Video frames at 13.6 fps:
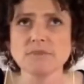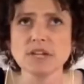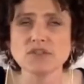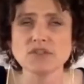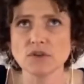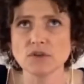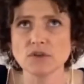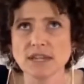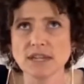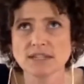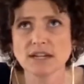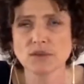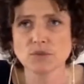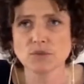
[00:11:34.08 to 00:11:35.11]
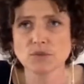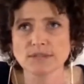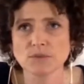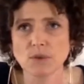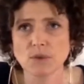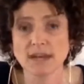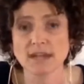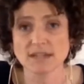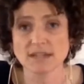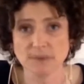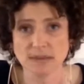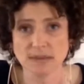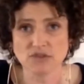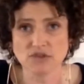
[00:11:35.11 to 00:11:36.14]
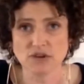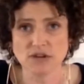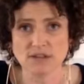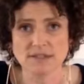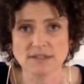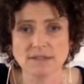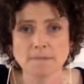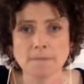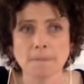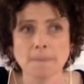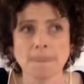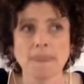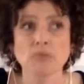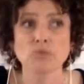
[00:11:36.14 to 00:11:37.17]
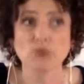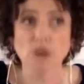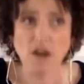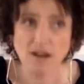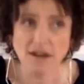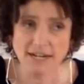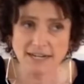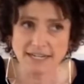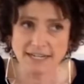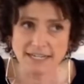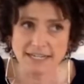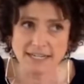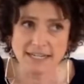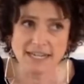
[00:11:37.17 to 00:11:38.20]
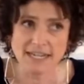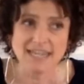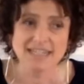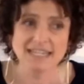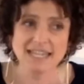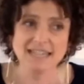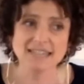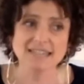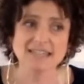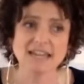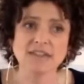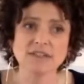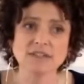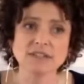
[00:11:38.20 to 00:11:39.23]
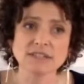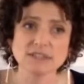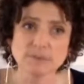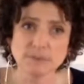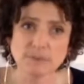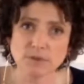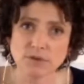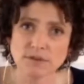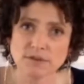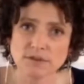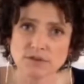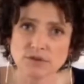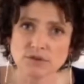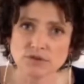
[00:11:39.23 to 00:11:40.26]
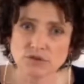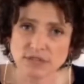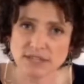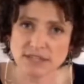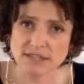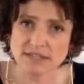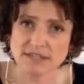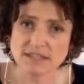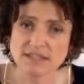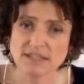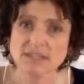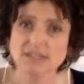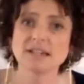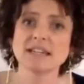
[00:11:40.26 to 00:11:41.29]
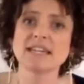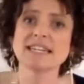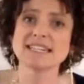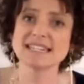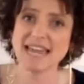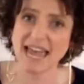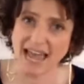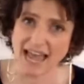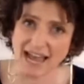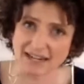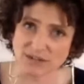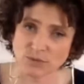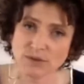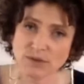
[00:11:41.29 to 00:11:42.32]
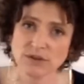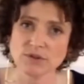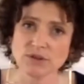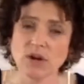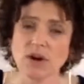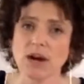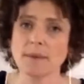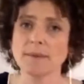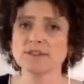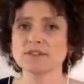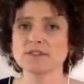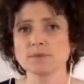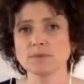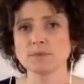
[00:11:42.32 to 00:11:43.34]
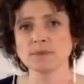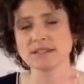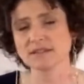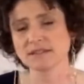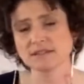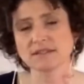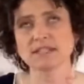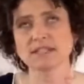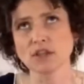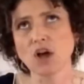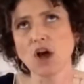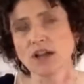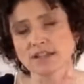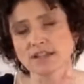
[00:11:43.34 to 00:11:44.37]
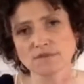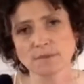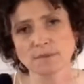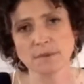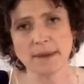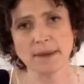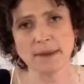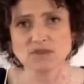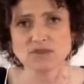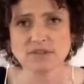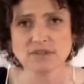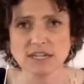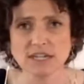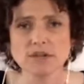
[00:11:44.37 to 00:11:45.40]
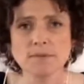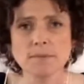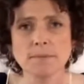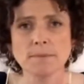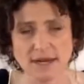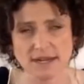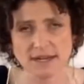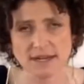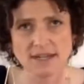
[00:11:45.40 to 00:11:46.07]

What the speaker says: So that's kind of the reason why it's pasteurized. Raw honey tends to have a little bit more of the nutrients intact. We don't know how much is lost from the pasteurization, but